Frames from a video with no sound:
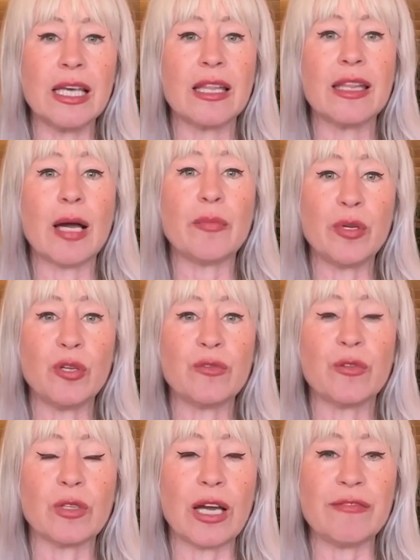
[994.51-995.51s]
that
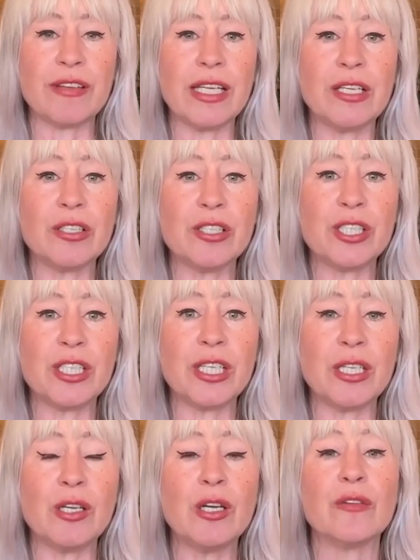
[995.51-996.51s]
beautiful life
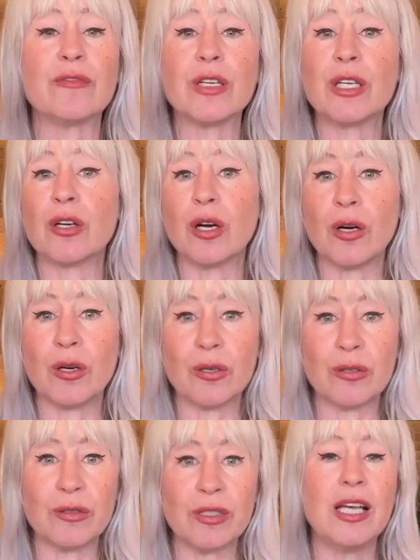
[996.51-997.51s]
energy for your
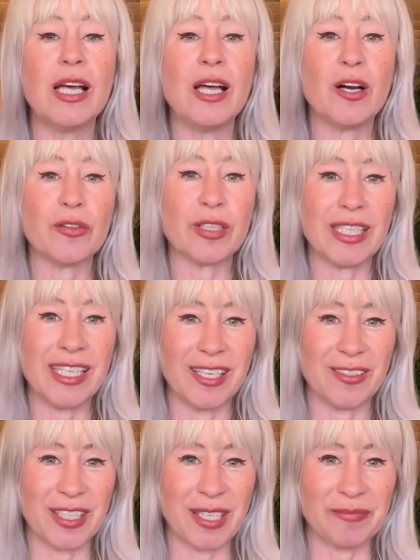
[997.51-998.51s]
own health and
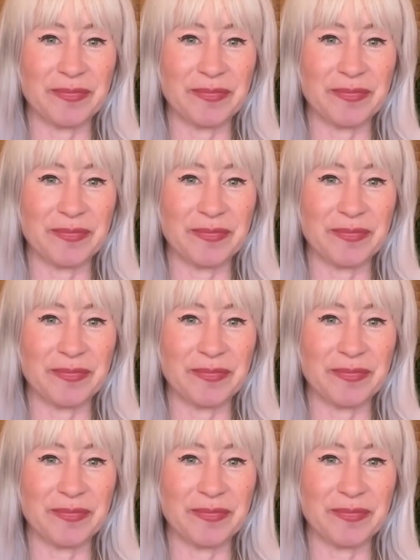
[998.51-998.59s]
healing.